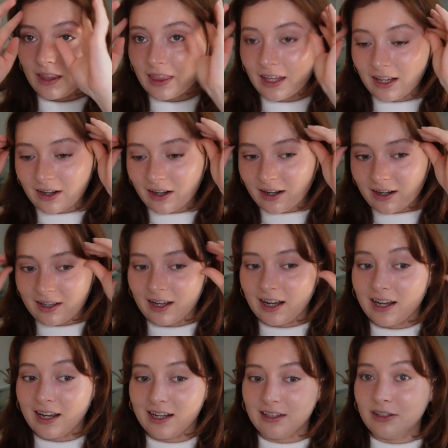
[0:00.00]
Thank God
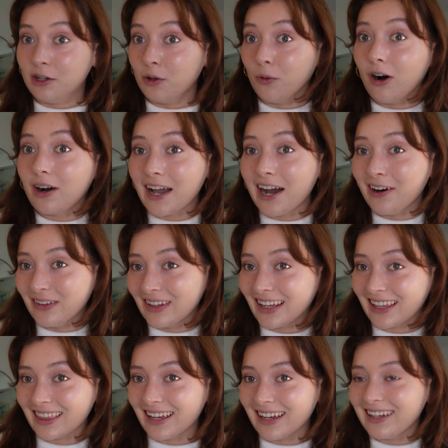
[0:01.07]
I didn't walk out
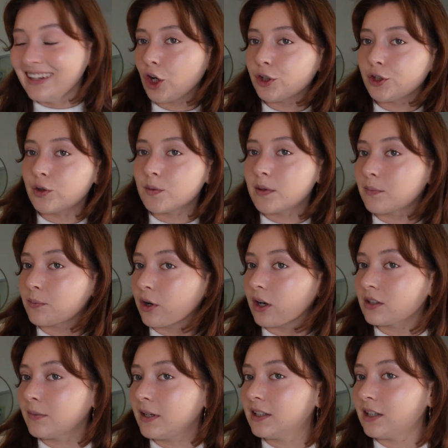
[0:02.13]
like that. Also, it's been
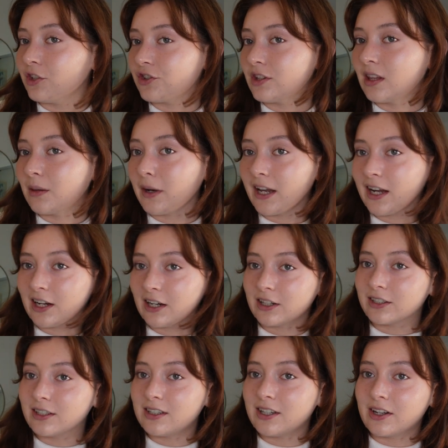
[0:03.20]
brought to my attention that my
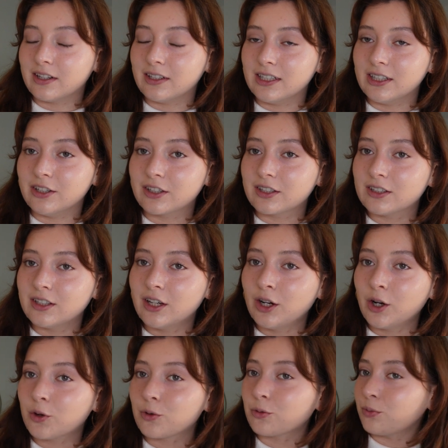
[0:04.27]
hair suddenly looks
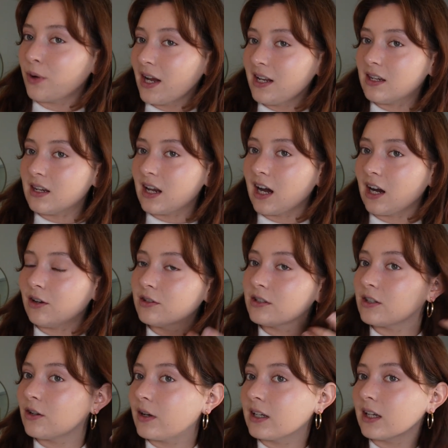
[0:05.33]
red now,
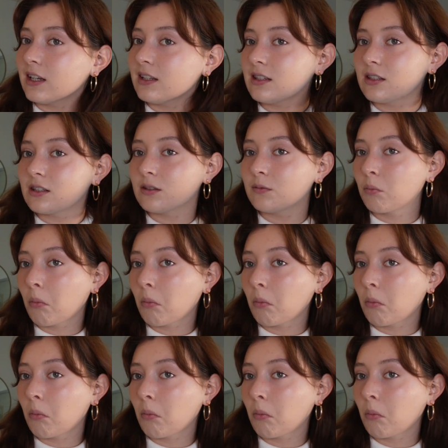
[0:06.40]
so I guess